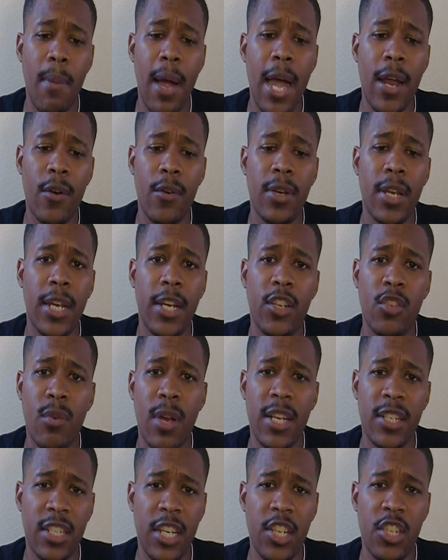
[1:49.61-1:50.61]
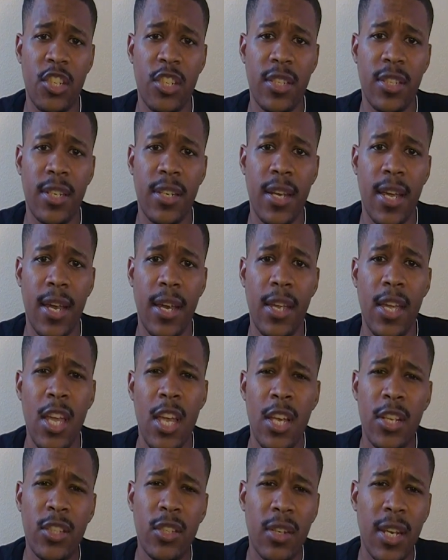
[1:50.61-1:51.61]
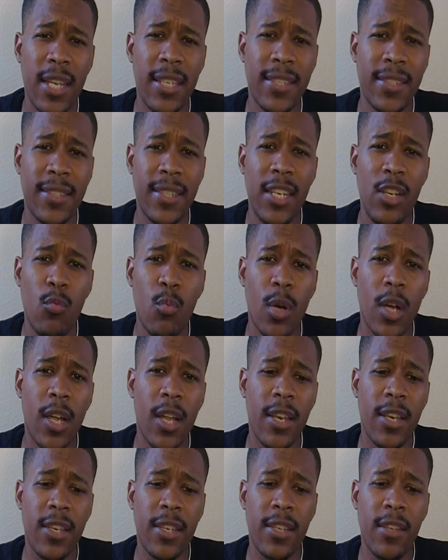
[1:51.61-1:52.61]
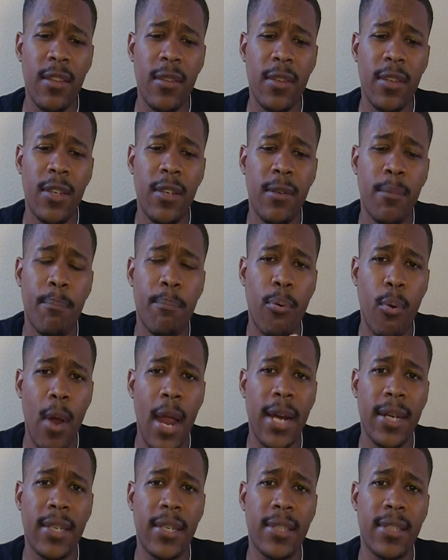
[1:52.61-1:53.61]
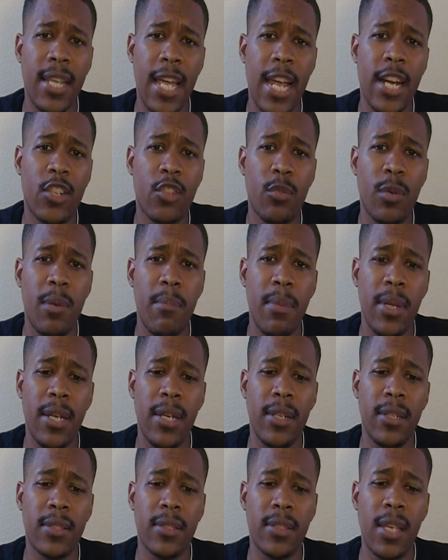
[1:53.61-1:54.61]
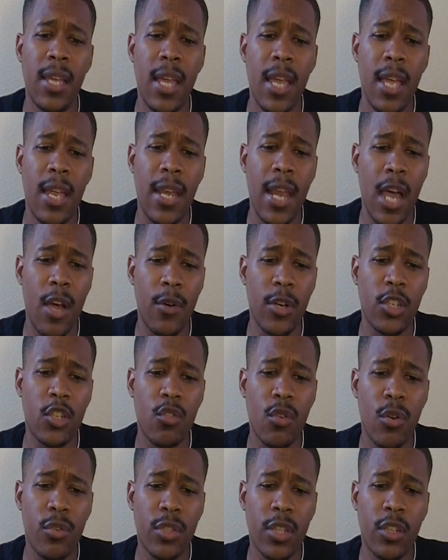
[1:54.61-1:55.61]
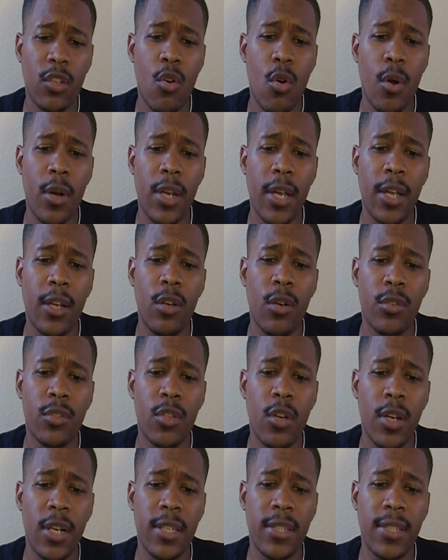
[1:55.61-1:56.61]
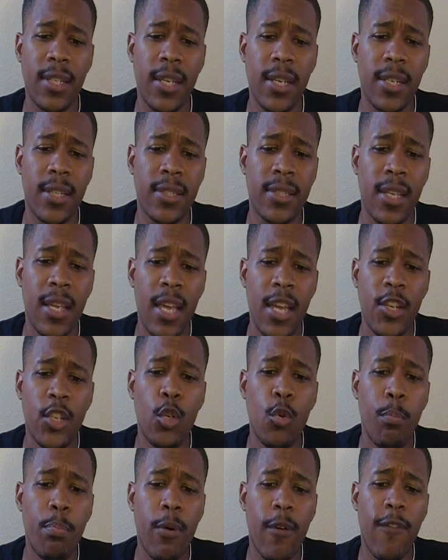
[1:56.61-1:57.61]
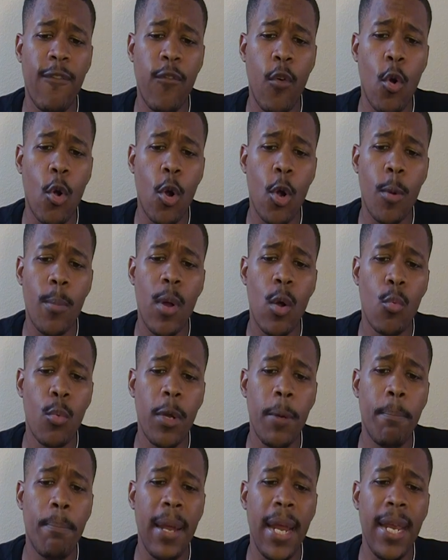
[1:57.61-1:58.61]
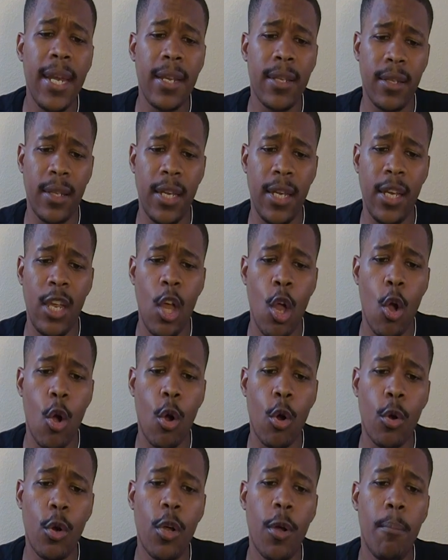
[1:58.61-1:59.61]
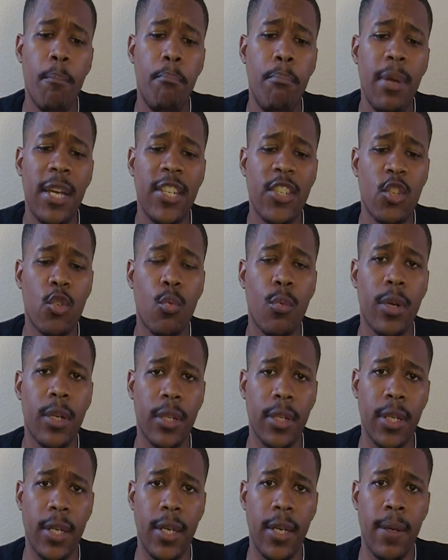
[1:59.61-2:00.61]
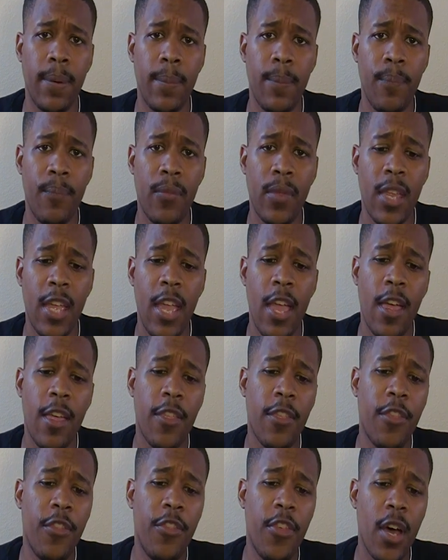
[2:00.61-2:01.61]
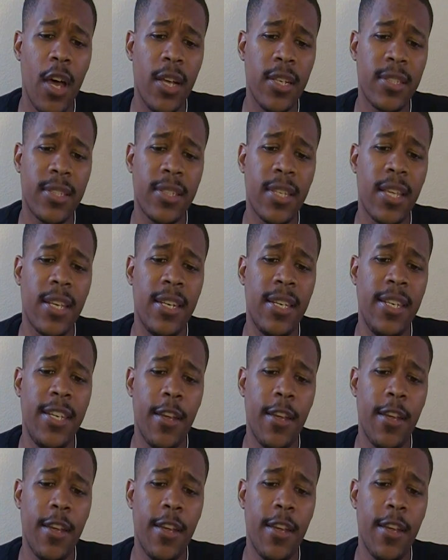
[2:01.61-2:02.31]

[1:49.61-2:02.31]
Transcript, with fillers: modern day translations today. So let's see what practice actually means. Now in Strong's Concordance it goes on and says to perform repeatedly or habitually, thus